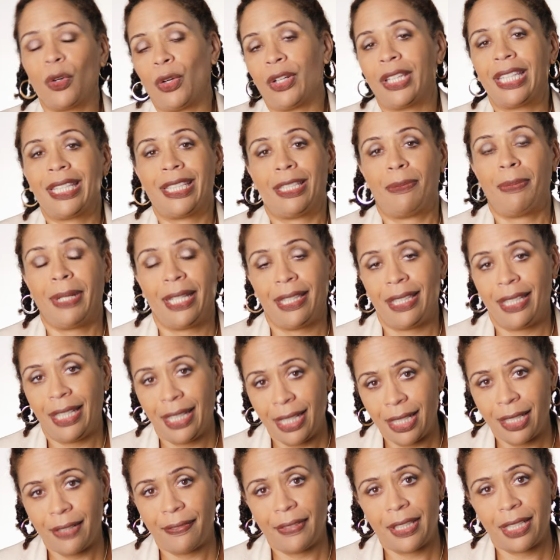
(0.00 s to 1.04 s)
or the, by the
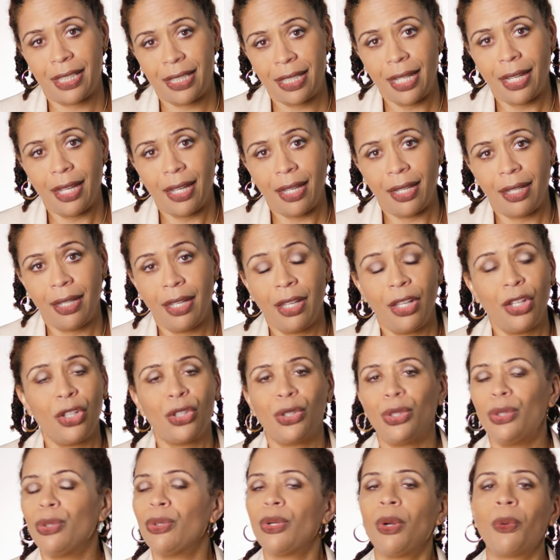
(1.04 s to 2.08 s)
end of the day,
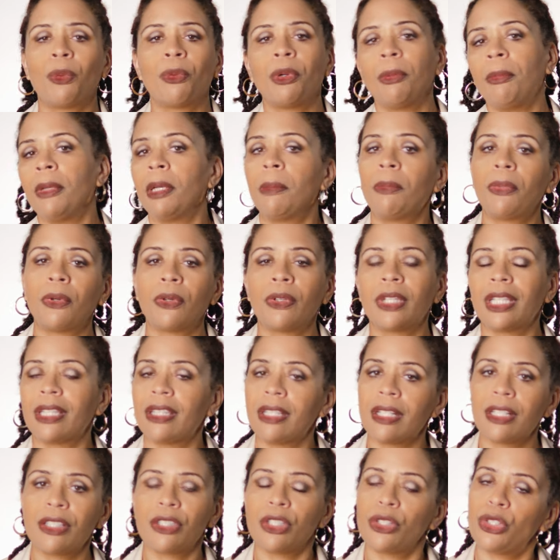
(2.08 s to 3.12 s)
you don't remember the
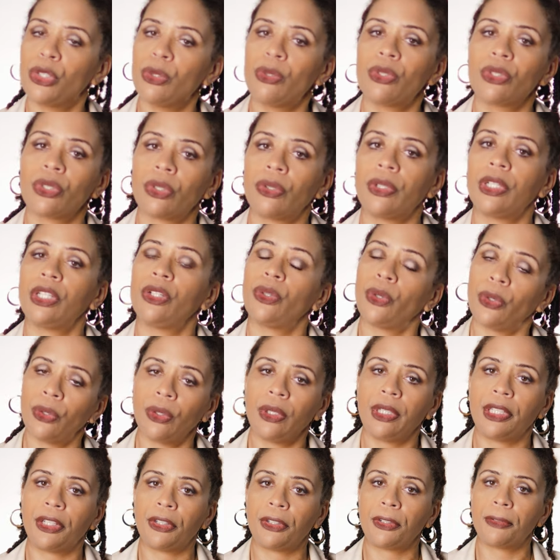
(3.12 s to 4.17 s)
things that you started
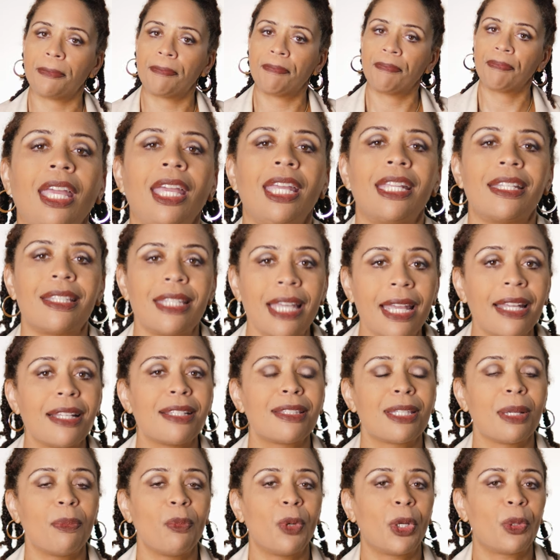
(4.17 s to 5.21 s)
earlier. It takes
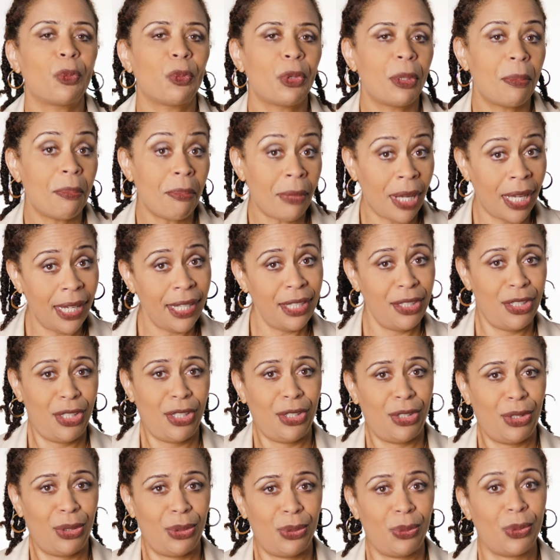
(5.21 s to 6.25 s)
someone
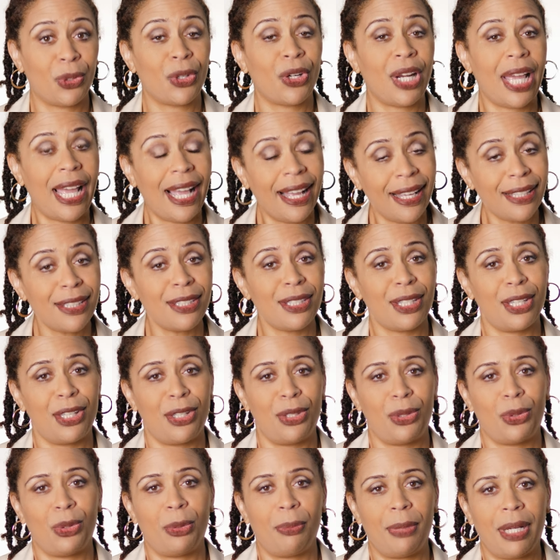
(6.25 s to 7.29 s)
reminding you or asking
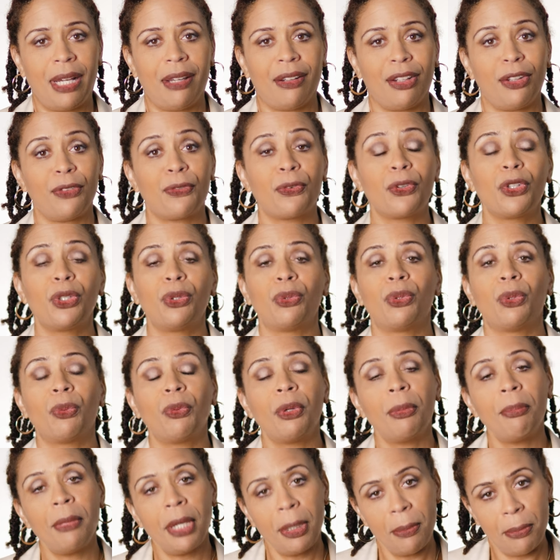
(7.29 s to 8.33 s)
you about it for you to
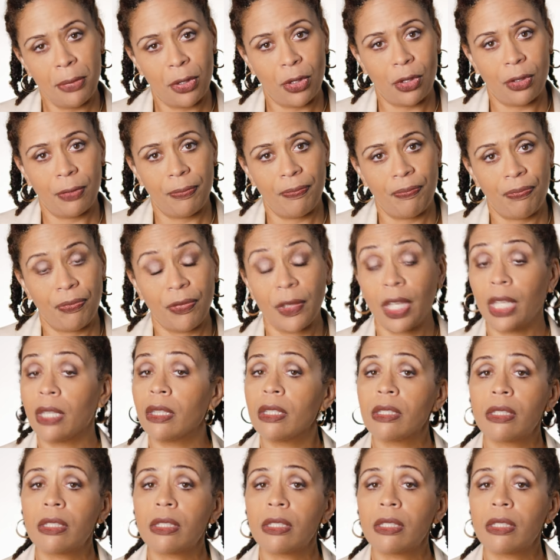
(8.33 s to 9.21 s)
remember. And